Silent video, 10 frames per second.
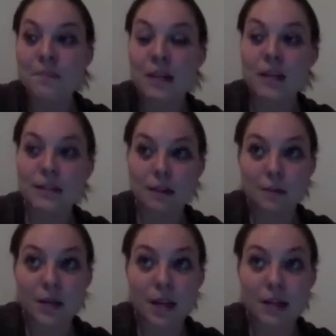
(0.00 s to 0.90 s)
Some
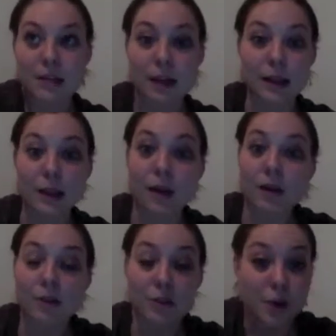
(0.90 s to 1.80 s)
days I
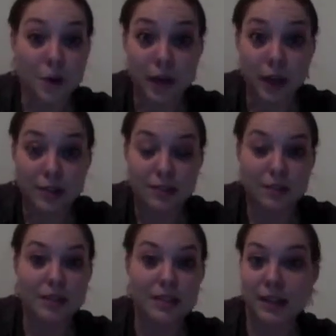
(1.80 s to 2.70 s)
love yoga. Some
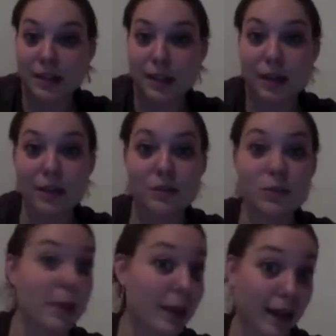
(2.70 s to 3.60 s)
days I love
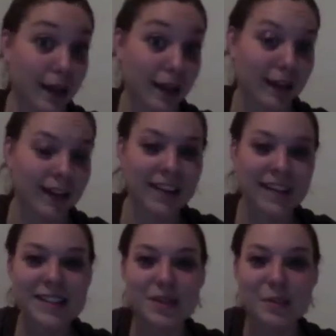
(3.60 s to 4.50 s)
spinning.
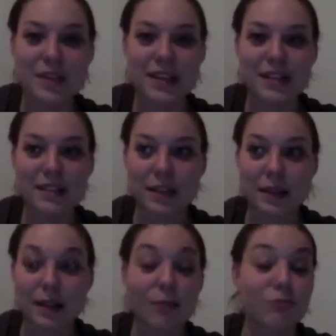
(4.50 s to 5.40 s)
Some days I
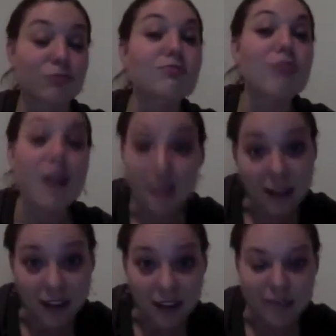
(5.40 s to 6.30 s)
love
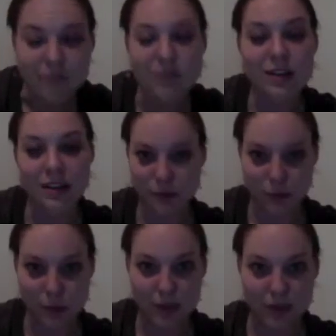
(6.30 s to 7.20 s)
running. Running is one
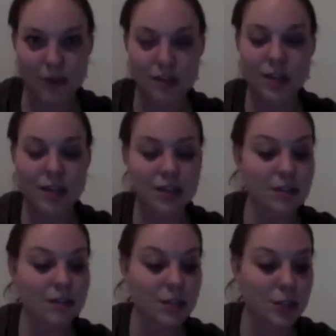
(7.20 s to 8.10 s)
of my favorite things
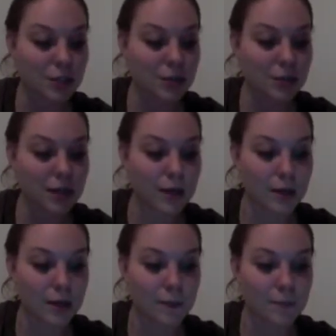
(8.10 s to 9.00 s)
to do.
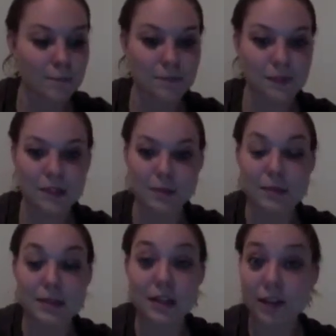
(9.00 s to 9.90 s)
Sometimes
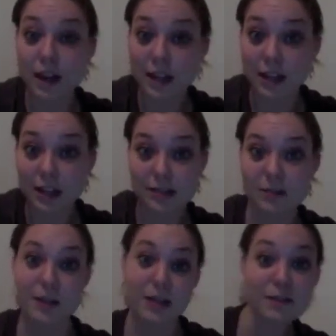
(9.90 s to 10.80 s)
I love hiking.
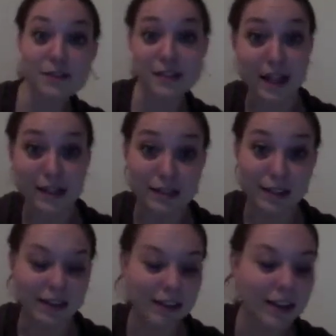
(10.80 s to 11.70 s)
Sometimes I love dancing.